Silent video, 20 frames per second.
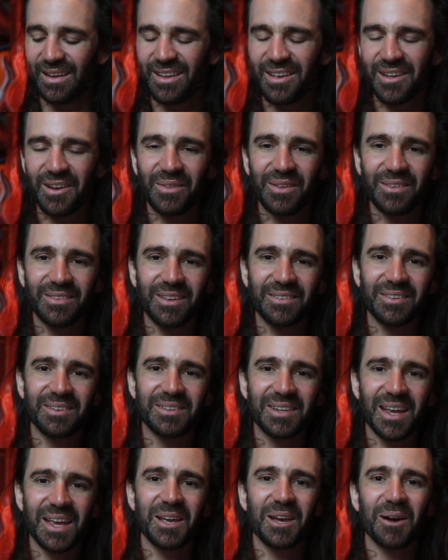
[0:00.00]
you know, this
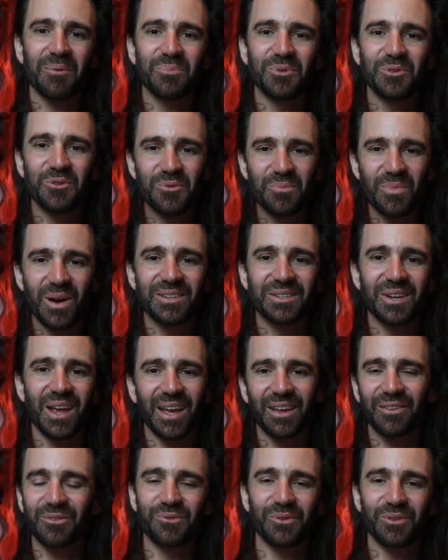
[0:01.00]
doesn't take up too much
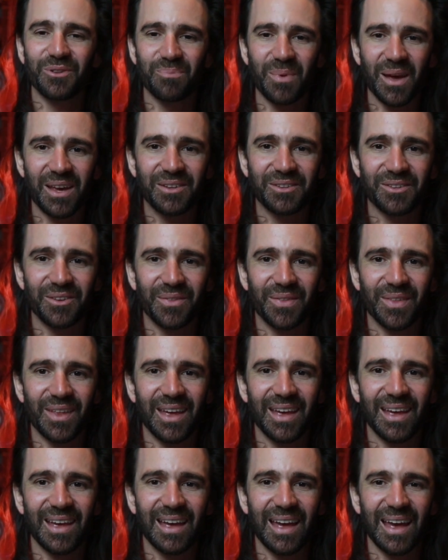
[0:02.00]
extra space on
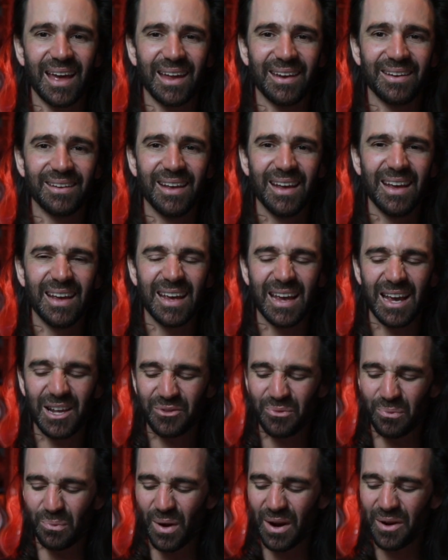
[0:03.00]
there, and
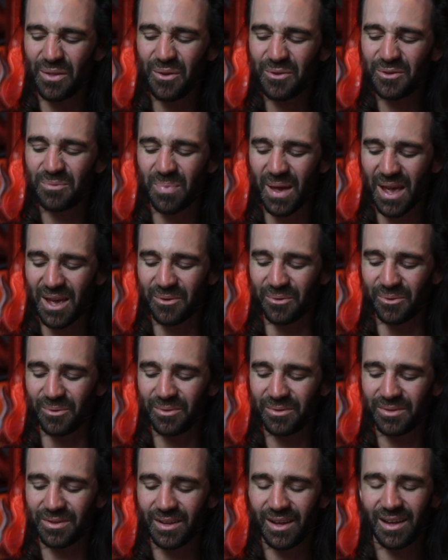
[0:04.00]
it's one of those
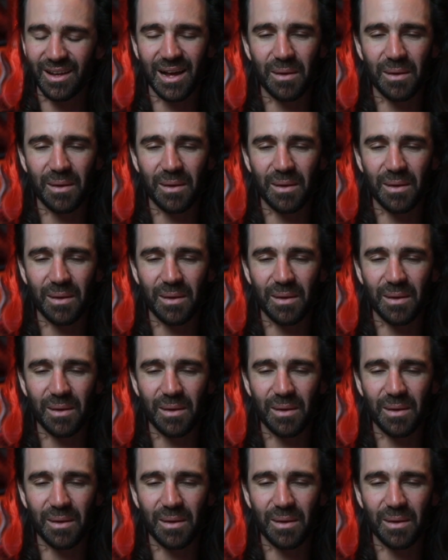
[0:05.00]
pedals,